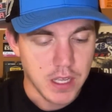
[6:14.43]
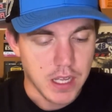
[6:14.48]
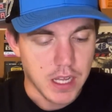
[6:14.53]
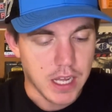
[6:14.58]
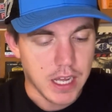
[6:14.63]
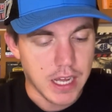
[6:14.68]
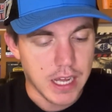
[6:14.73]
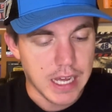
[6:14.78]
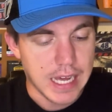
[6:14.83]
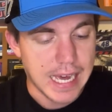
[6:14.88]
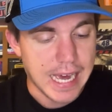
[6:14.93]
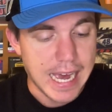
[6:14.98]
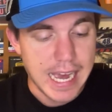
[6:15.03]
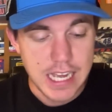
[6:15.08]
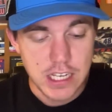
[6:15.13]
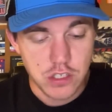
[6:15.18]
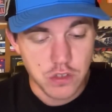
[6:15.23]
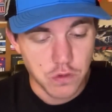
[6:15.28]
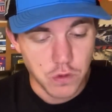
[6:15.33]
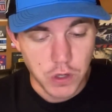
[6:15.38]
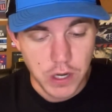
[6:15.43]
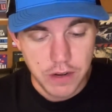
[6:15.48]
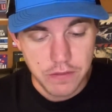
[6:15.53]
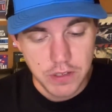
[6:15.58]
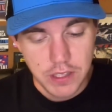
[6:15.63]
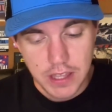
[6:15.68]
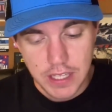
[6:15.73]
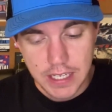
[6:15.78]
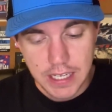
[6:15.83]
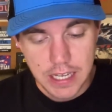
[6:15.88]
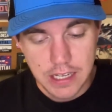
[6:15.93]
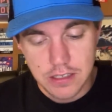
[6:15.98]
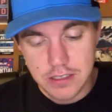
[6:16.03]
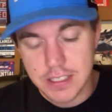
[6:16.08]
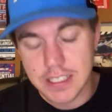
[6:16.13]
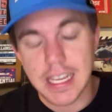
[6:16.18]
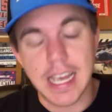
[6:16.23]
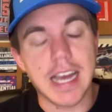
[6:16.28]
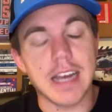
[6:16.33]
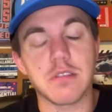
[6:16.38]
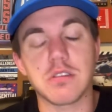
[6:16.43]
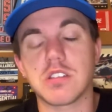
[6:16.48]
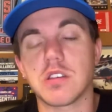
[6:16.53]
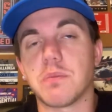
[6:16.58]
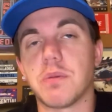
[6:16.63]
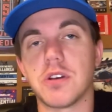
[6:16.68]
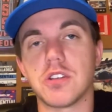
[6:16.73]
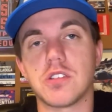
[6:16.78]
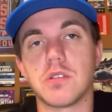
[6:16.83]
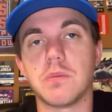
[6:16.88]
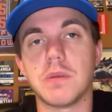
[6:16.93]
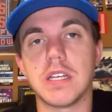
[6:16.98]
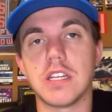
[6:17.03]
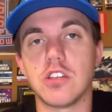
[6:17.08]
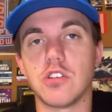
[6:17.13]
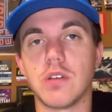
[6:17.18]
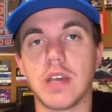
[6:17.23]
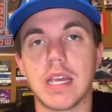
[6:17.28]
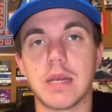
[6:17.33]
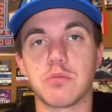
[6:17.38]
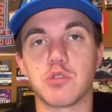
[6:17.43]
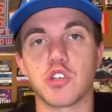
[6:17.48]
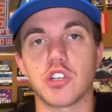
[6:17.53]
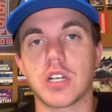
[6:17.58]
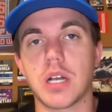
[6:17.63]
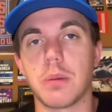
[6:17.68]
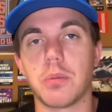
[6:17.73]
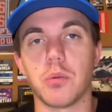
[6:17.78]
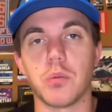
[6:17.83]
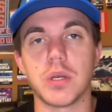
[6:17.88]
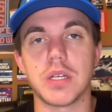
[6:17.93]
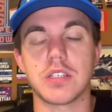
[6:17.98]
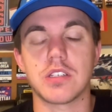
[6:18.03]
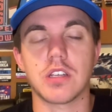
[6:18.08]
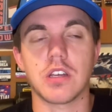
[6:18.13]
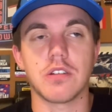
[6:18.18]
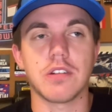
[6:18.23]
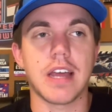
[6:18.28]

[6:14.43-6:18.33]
As for everything else, yeah, it was supposed to be in New Hampshire a couple weeks ago.